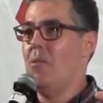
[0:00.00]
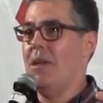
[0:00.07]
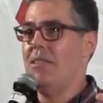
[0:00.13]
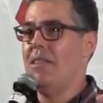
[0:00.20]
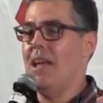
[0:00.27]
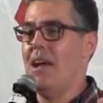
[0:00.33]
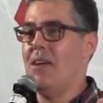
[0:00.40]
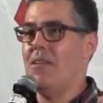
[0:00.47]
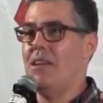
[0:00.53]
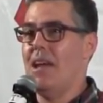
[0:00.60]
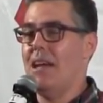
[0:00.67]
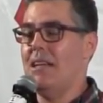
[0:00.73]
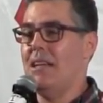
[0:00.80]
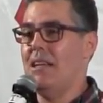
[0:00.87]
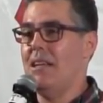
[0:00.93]
Went there in
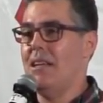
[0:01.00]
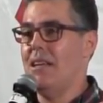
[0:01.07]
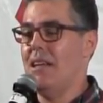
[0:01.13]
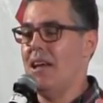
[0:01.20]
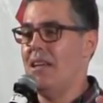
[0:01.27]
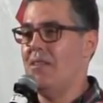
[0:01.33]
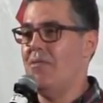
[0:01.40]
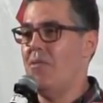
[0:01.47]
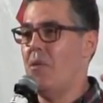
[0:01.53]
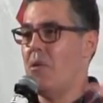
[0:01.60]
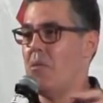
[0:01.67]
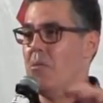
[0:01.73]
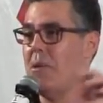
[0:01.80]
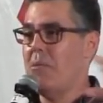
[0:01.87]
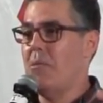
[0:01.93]

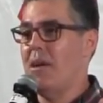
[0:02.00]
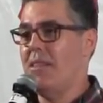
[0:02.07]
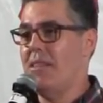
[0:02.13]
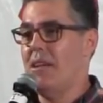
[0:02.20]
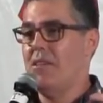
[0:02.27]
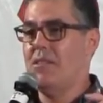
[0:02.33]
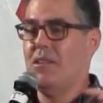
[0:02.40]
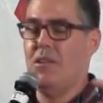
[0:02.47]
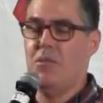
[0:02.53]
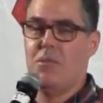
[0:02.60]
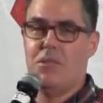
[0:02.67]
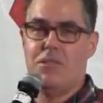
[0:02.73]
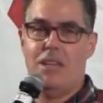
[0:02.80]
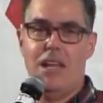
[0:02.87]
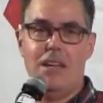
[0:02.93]
94. We went there, too, and
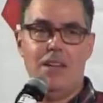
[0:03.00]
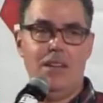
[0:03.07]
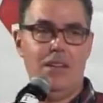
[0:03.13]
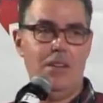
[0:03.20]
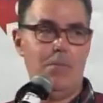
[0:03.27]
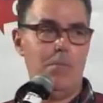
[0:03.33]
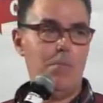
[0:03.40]
we're staying at a little